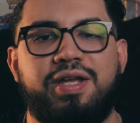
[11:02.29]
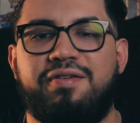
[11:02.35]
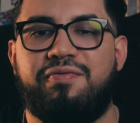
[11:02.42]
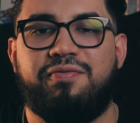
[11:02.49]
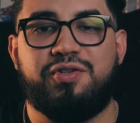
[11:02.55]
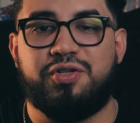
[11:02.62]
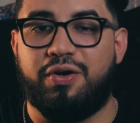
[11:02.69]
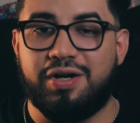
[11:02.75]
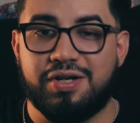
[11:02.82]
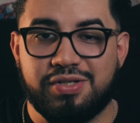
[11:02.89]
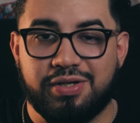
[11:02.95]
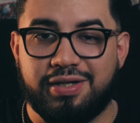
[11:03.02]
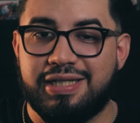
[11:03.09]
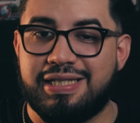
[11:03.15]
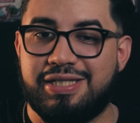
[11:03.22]
if
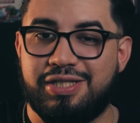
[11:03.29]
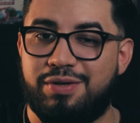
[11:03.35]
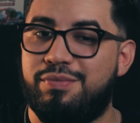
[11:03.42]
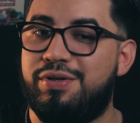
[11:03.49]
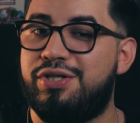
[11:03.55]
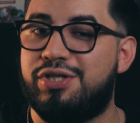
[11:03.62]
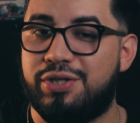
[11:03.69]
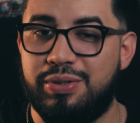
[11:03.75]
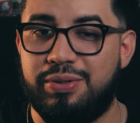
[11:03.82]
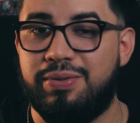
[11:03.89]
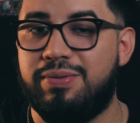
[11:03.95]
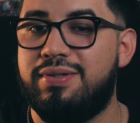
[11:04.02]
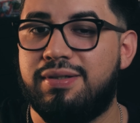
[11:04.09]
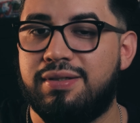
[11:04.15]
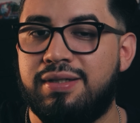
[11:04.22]
Charizard is
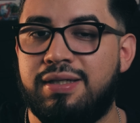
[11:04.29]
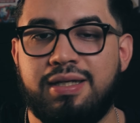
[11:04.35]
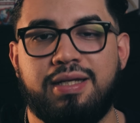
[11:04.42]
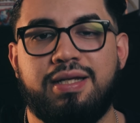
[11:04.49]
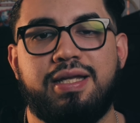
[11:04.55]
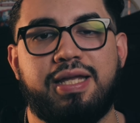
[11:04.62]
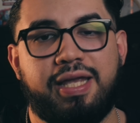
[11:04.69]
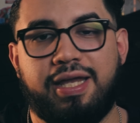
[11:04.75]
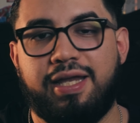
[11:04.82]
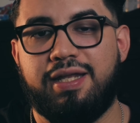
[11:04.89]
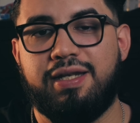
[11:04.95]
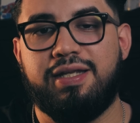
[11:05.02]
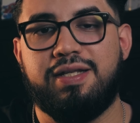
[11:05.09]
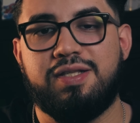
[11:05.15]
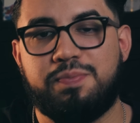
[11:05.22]
#2
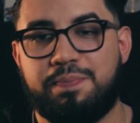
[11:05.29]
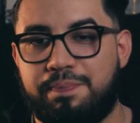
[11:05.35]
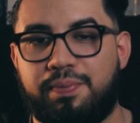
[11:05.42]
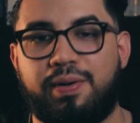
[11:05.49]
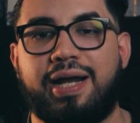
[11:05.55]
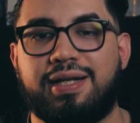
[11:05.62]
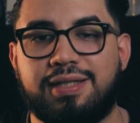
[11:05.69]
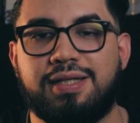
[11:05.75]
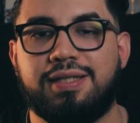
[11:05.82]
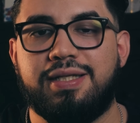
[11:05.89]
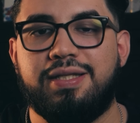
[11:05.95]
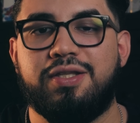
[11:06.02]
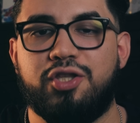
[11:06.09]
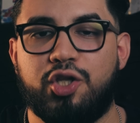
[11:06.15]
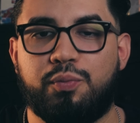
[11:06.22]
and it's practically
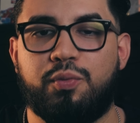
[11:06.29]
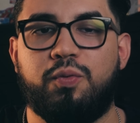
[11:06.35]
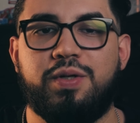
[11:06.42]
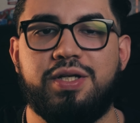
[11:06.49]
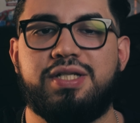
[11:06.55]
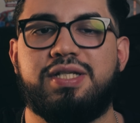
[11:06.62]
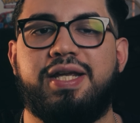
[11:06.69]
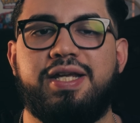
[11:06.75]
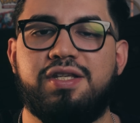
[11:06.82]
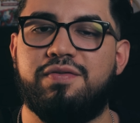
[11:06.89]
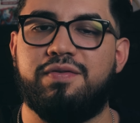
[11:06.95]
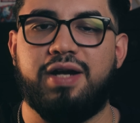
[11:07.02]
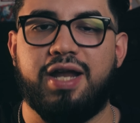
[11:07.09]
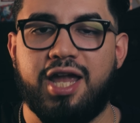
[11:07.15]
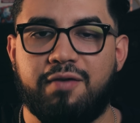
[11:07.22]
the #1 chase
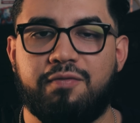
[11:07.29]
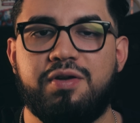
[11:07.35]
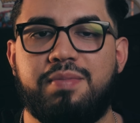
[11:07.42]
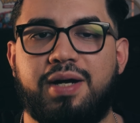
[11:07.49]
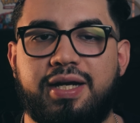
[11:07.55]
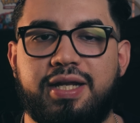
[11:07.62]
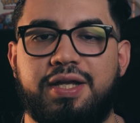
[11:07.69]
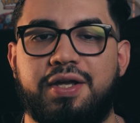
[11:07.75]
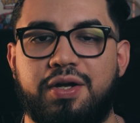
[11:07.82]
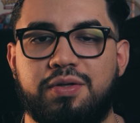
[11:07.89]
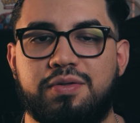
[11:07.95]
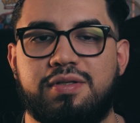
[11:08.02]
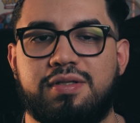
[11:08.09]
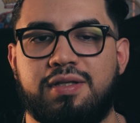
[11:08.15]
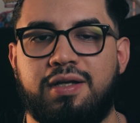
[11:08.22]
for everybody
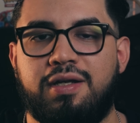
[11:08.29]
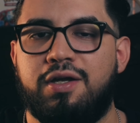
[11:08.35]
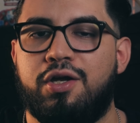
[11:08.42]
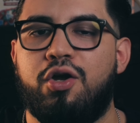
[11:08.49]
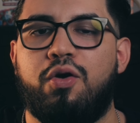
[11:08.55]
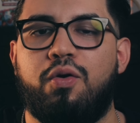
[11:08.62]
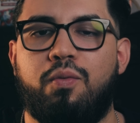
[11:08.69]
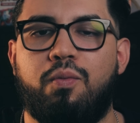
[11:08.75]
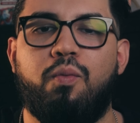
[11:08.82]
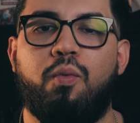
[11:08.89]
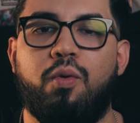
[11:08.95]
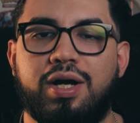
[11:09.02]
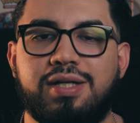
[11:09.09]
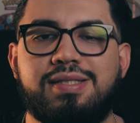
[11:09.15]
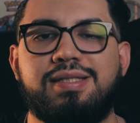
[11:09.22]
else,
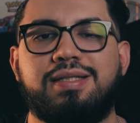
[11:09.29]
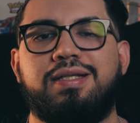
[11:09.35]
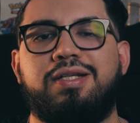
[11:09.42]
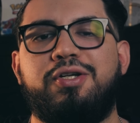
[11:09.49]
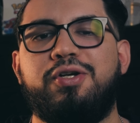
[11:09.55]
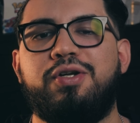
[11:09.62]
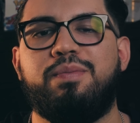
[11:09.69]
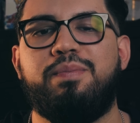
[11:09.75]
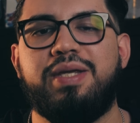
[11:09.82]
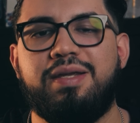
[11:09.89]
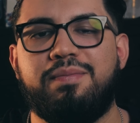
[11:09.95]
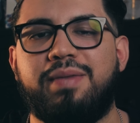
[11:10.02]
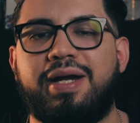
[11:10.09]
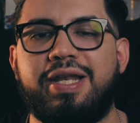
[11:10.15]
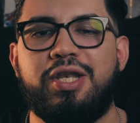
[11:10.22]
what could be
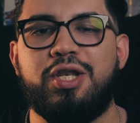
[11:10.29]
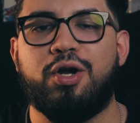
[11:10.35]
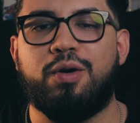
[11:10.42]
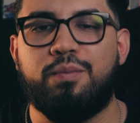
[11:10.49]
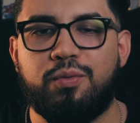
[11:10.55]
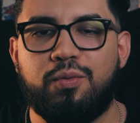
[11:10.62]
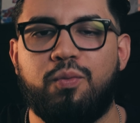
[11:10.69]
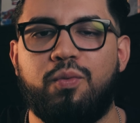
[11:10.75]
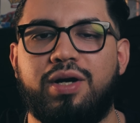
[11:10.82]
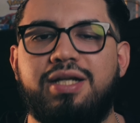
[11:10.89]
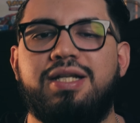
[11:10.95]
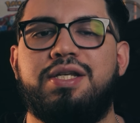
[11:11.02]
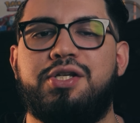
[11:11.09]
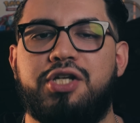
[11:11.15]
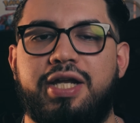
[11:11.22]
my
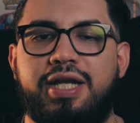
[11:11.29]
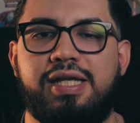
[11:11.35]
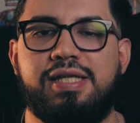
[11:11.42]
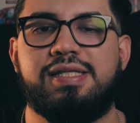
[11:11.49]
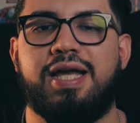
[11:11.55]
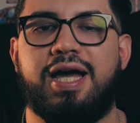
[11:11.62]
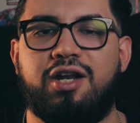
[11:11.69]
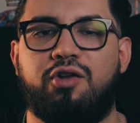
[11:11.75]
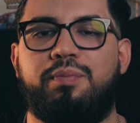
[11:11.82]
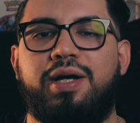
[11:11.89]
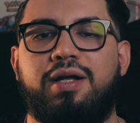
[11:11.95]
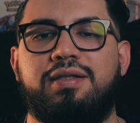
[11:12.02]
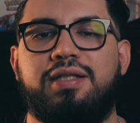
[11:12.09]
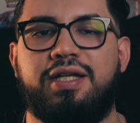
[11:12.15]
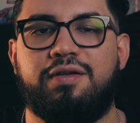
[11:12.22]
#1 chase out of
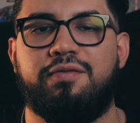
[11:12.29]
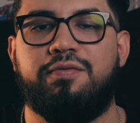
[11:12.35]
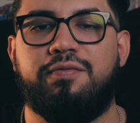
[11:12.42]
Paldean